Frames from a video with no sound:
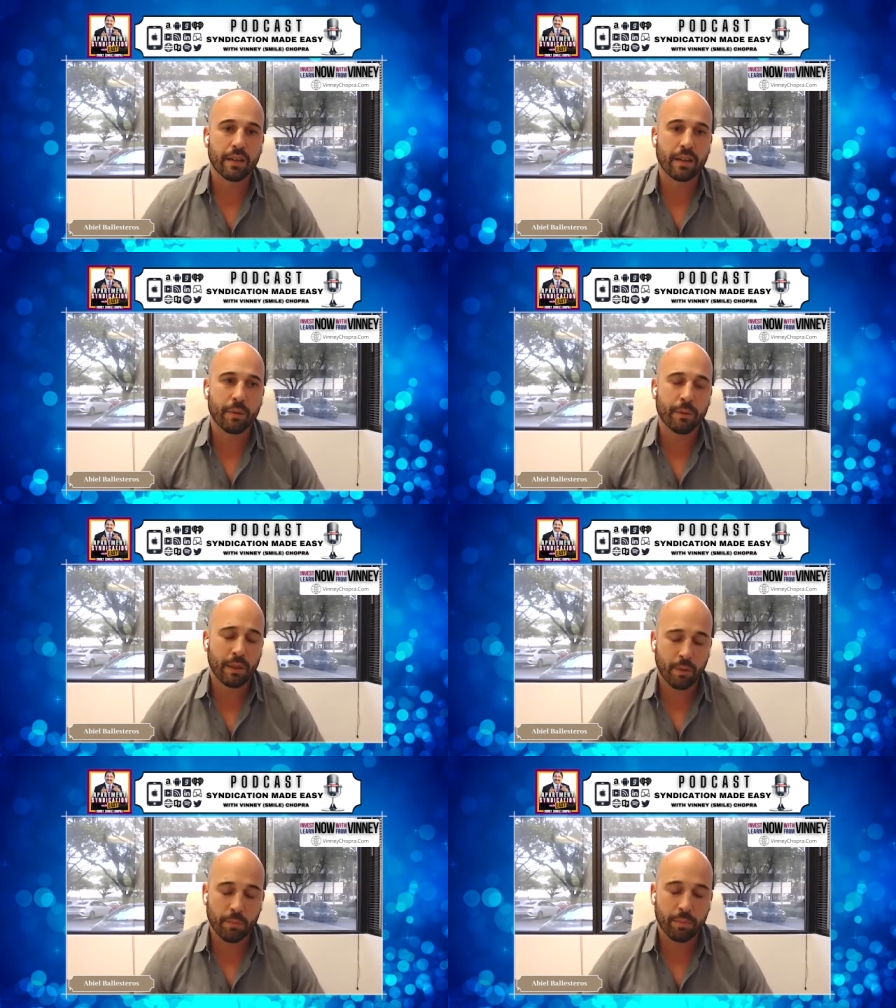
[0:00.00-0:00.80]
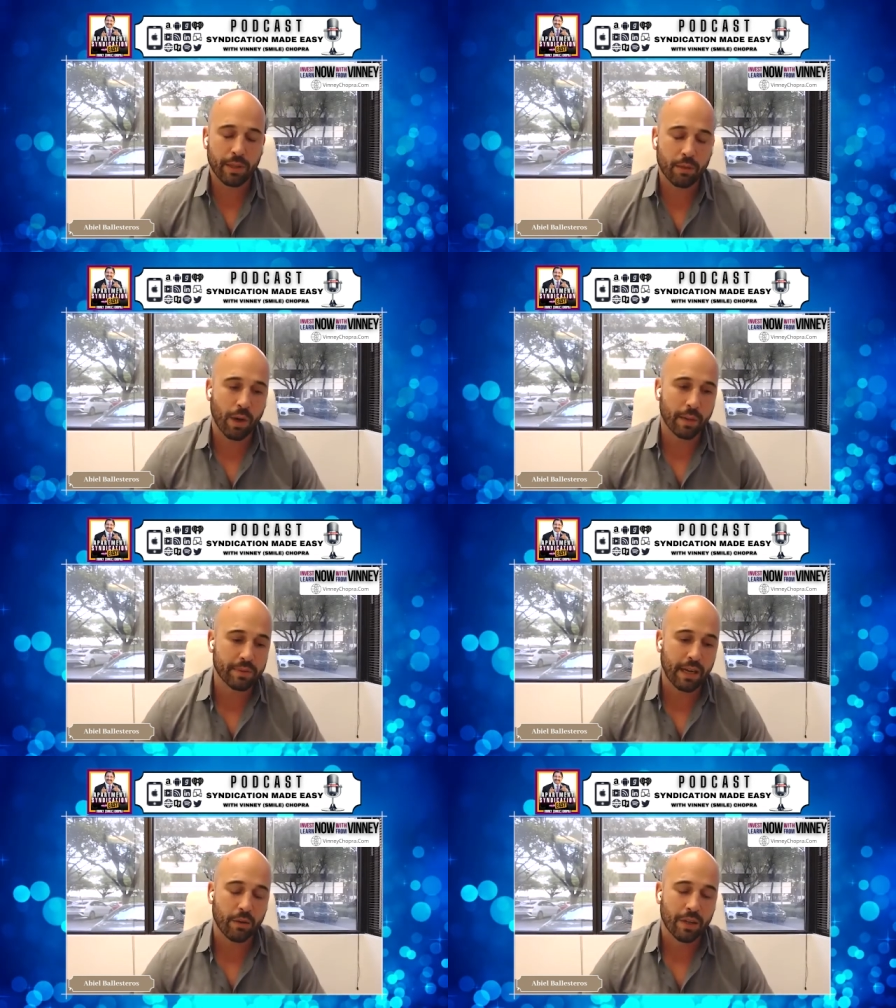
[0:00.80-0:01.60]
I'll be completely
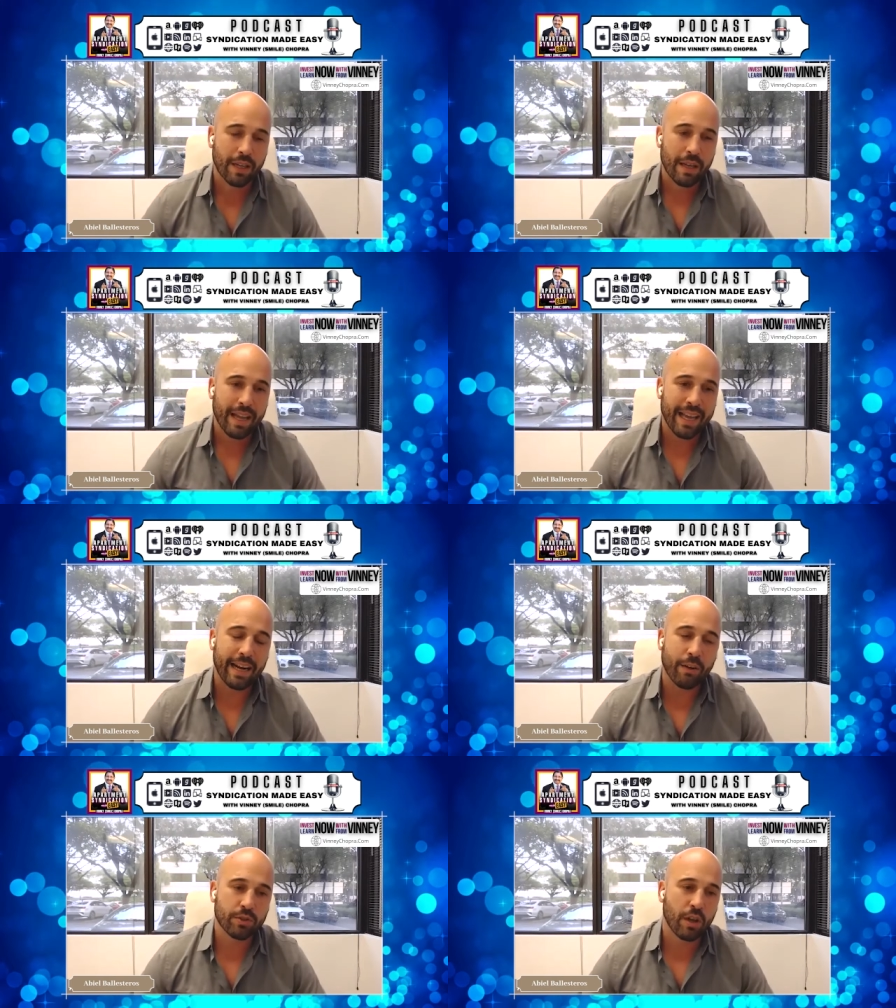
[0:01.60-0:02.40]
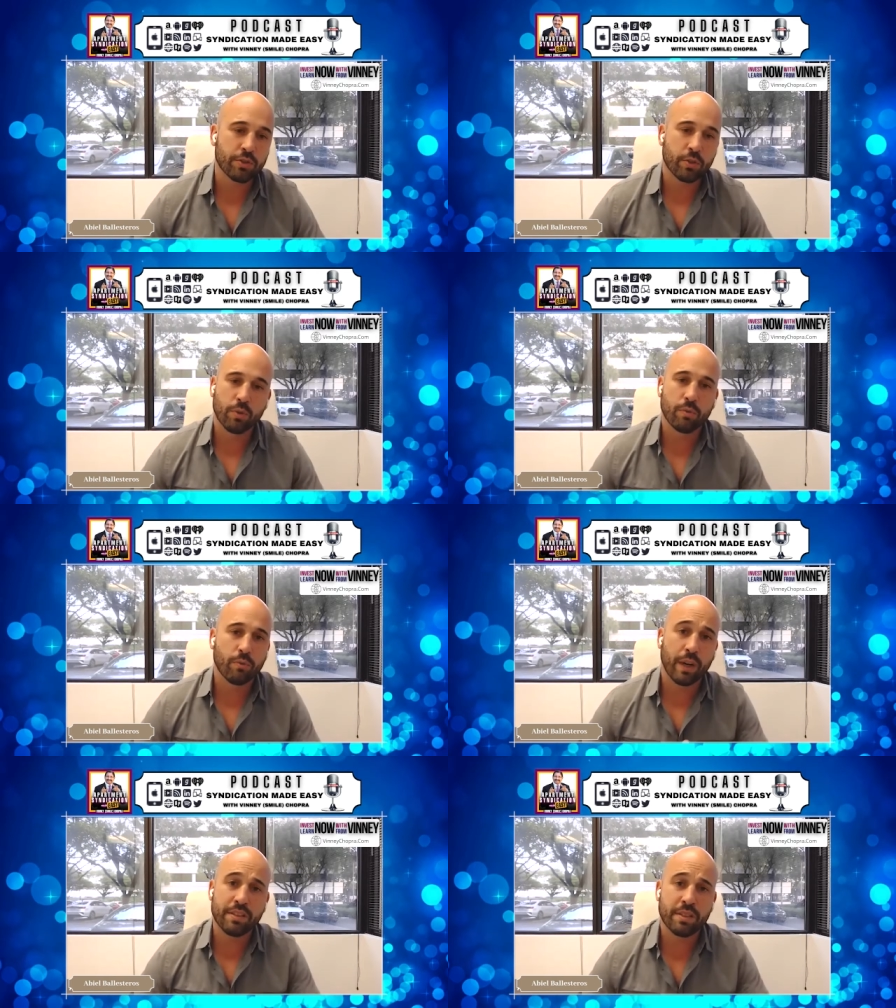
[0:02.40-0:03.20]
wiped out and I was also
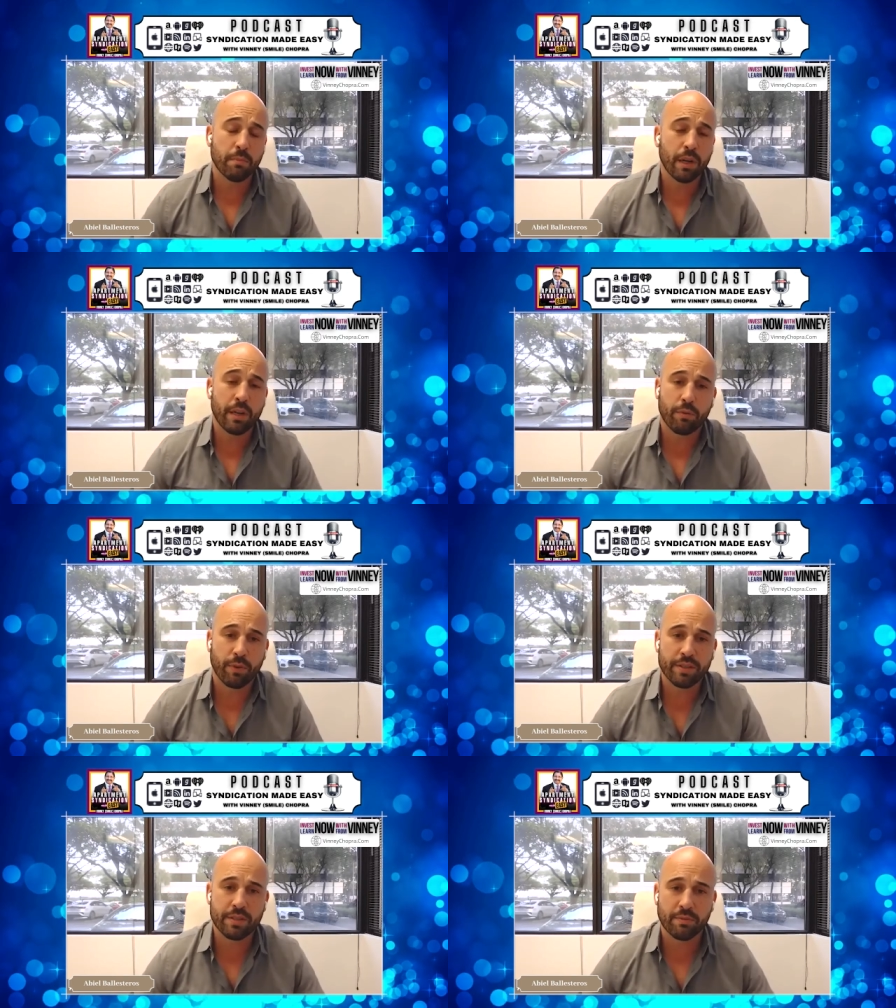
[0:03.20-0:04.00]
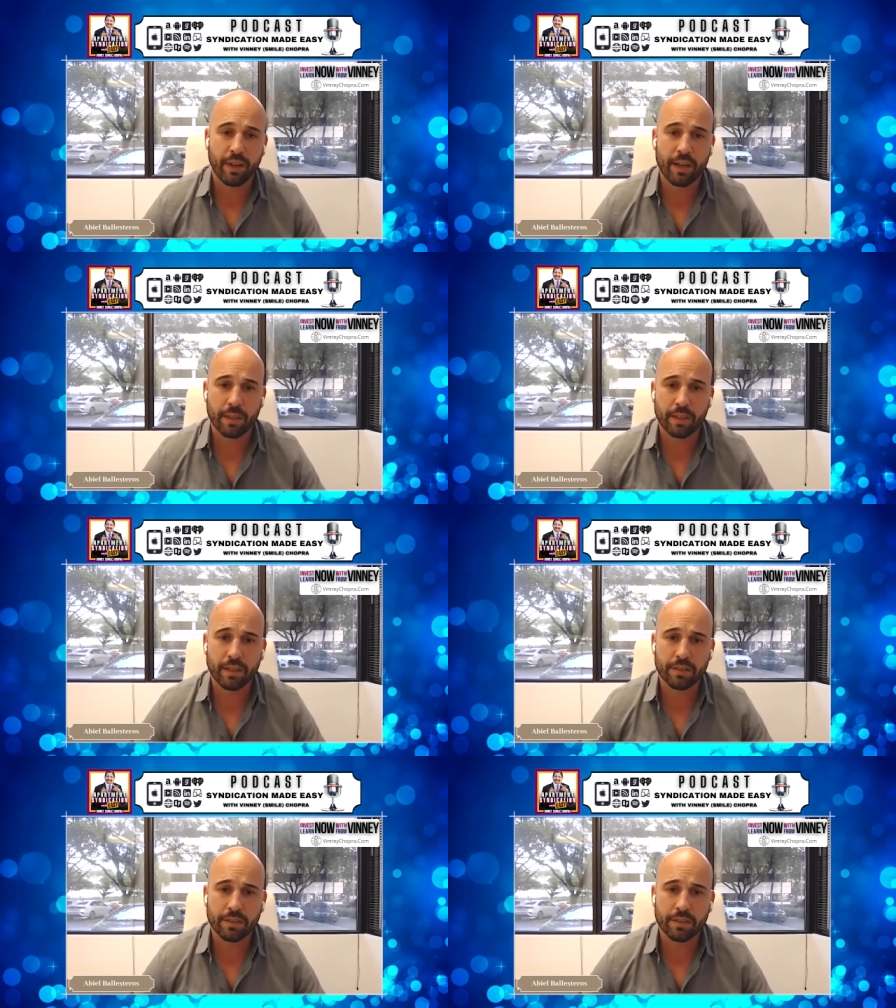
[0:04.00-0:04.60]
raising money with friends and family.